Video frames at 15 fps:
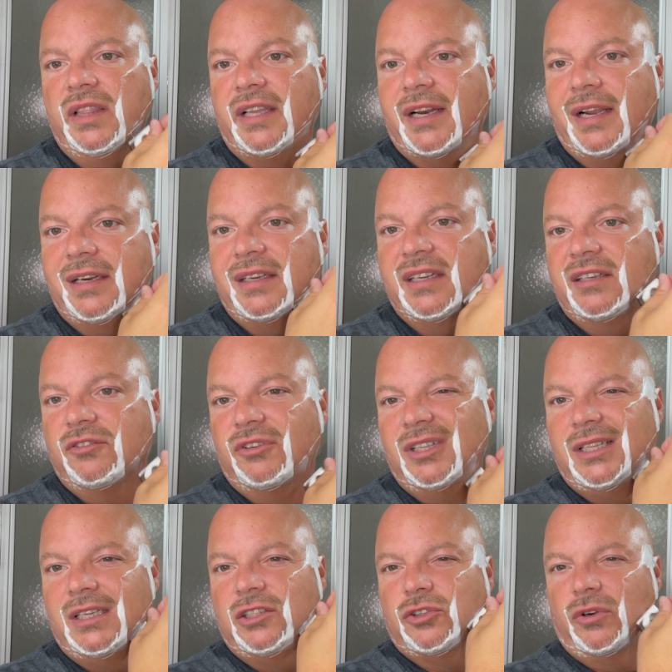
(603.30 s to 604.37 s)
that I didn't
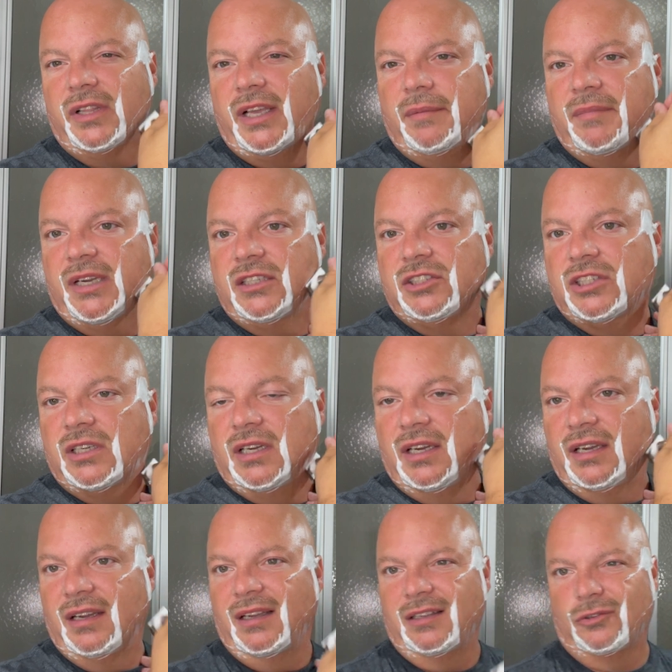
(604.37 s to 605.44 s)
really enjoy that much
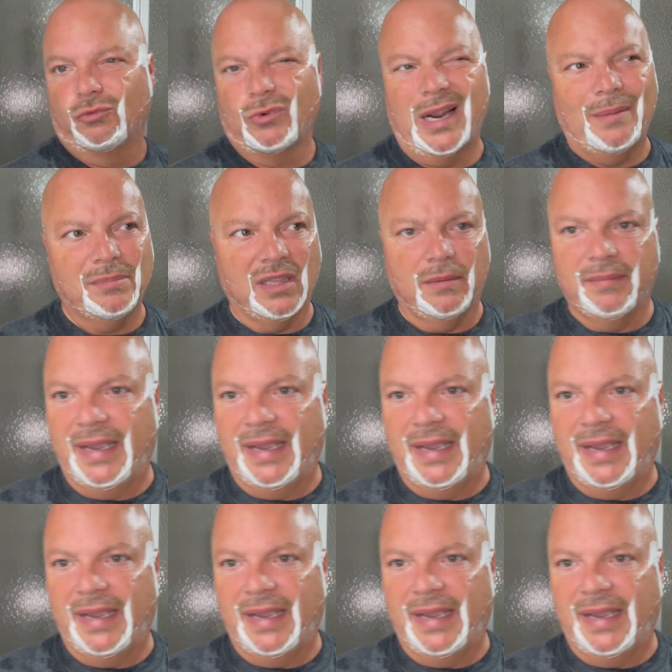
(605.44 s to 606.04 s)
uh, is Ramblin'